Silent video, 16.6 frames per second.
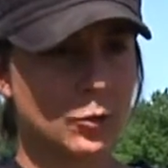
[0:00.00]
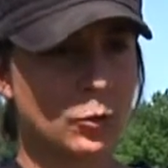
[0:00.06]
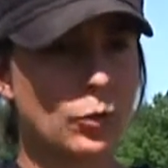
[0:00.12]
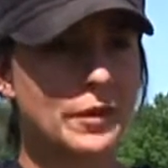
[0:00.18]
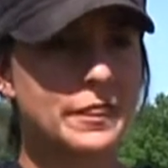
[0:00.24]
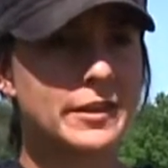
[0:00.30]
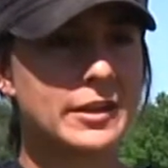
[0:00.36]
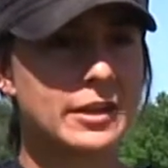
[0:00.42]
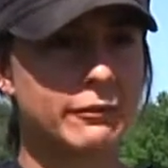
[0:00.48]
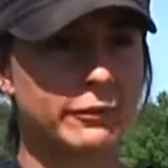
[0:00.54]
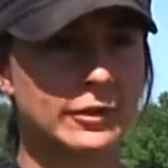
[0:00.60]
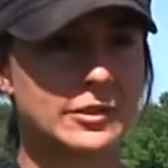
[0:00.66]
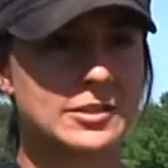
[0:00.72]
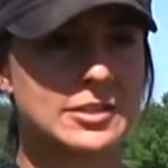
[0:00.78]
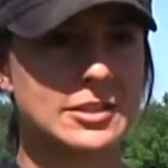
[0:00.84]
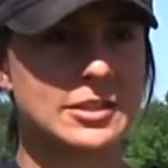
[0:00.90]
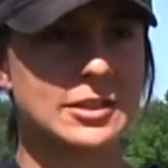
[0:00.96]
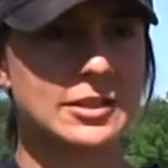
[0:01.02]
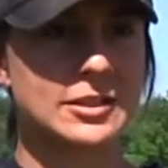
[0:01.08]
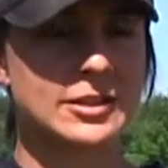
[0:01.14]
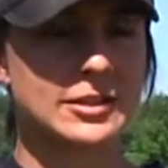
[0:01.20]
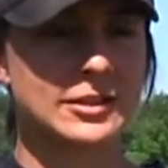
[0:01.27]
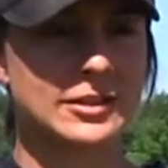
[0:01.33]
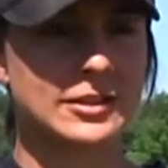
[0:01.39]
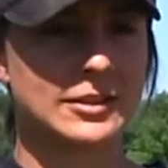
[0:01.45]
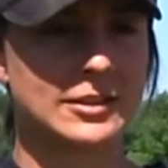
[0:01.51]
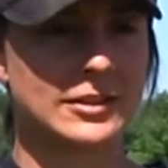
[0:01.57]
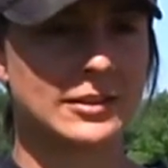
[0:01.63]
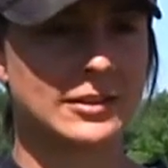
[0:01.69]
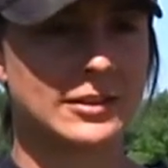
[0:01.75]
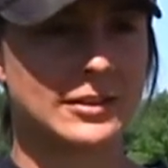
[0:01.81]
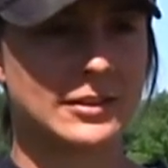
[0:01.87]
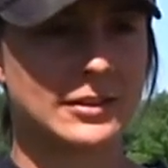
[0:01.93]
what the difference in,
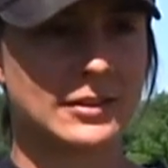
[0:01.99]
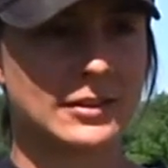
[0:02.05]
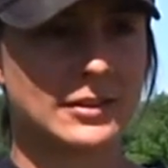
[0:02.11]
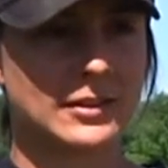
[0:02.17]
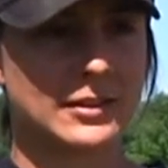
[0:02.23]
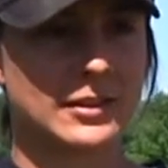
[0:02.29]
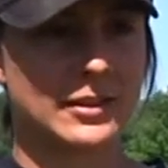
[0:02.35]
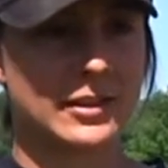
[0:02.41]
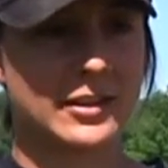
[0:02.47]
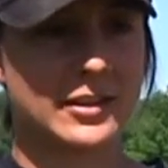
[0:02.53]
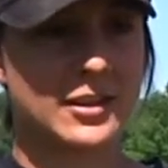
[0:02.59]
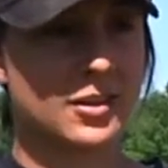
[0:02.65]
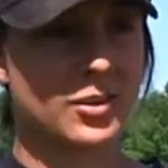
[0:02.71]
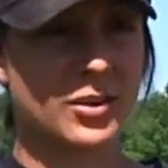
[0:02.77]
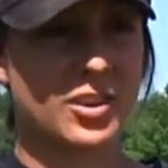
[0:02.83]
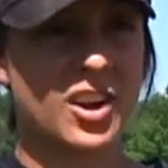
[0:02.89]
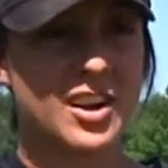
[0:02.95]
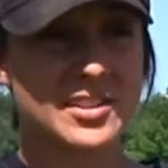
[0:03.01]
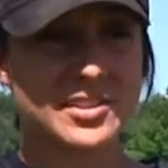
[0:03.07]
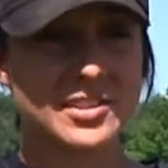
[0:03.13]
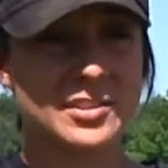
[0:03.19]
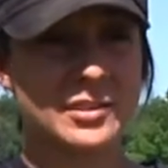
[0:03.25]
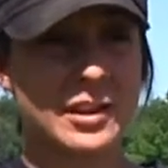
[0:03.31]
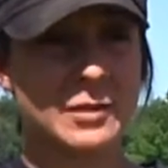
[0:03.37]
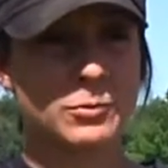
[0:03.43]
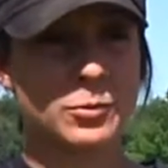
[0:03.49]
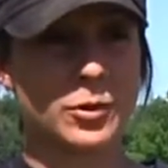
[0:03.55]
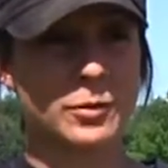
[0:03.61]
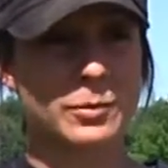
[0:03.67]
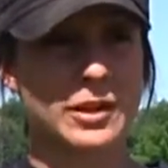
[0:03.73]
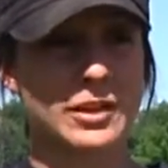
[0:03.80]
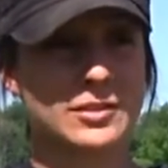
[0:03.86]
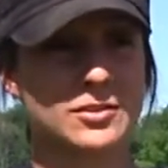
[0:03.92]
it costs a lot
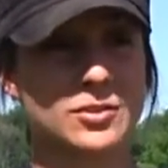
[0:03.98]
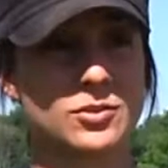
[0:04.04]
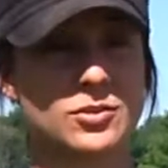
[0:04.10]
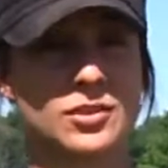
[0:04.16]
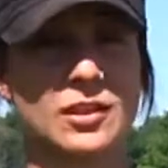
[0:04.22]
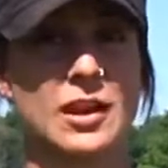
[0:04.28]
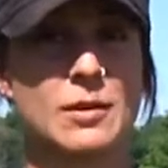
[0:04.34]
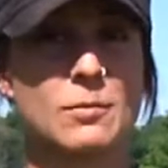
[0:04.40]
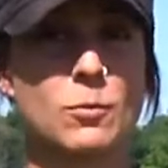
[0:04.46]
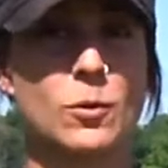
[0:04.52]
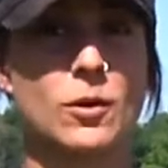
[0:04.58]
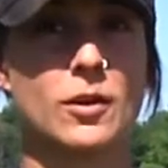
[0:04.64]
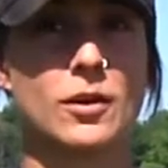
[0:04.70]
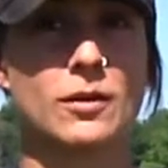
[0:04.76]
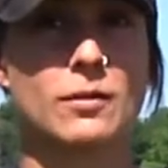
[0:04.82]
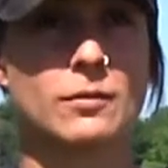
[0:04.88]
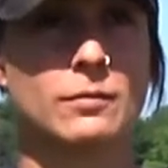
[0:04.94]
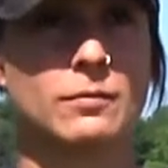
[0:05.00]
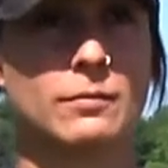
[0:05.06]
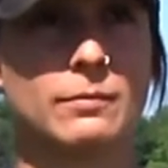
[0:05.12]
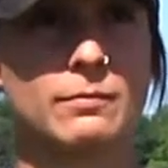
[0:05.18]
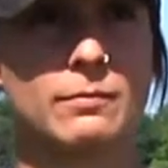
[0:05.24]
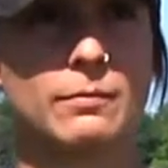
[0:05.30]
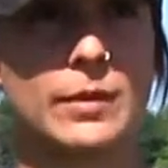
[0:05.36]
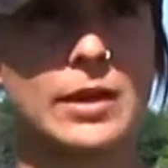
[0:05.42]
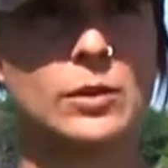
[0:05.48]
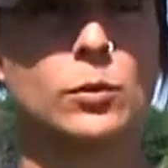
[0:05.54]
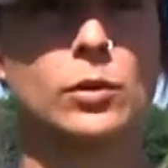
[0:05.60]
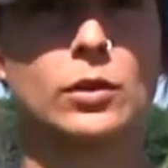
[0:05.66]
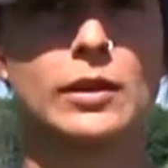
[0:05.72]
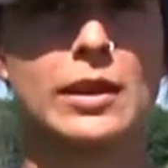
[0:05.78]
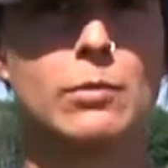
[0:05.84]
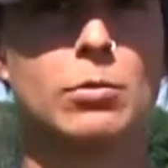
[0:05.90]
more because there's a lot more
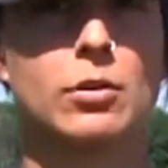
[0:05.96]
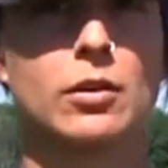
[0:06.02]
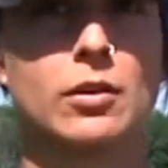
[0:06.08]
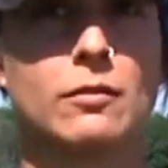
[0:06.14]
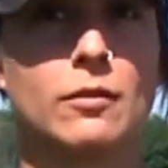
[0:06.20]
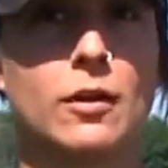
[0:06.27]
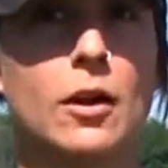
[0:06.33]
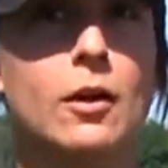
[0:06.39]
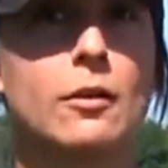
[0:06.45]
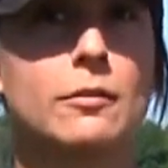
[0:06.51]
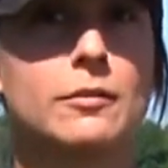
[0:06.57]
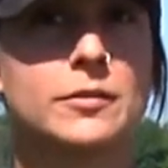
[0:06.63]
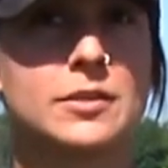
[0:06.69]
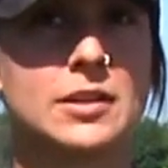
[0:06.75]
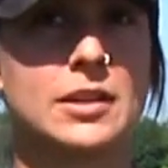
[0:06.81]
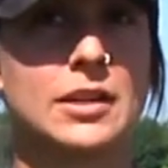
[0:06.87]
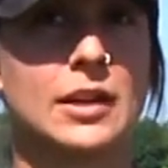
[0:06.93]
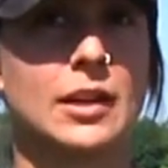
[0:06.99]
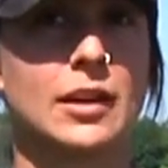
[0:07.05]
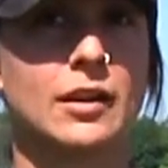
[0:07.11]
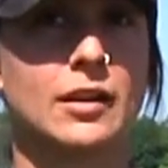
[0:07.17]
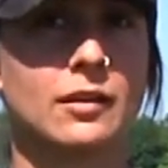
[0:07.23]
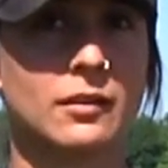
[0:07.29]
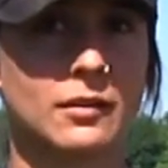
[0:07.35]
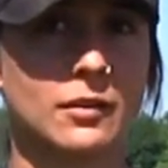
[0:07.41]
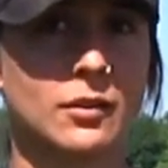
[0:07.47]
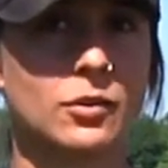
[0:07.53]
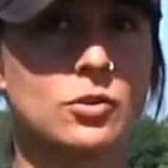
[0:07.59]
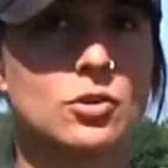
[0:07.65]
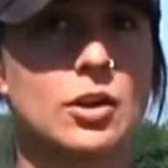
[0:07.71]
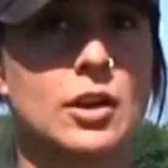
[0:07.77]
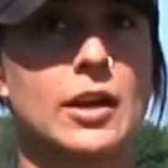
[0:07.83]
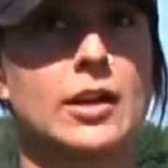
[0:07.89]
manual labor involved in
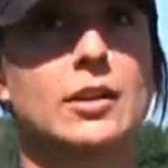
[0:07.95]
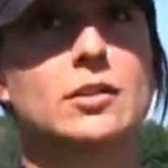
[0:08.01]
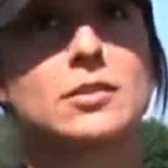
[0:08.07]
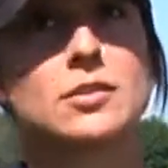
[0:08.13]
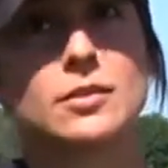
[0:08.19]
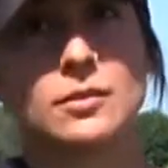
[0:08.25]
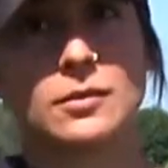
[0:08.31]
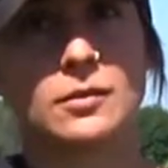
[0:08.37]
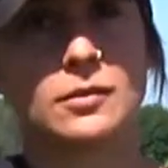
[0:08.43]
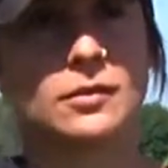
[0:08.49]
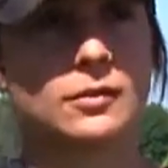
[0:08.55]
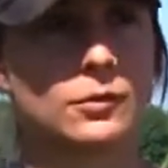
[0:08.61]
trying to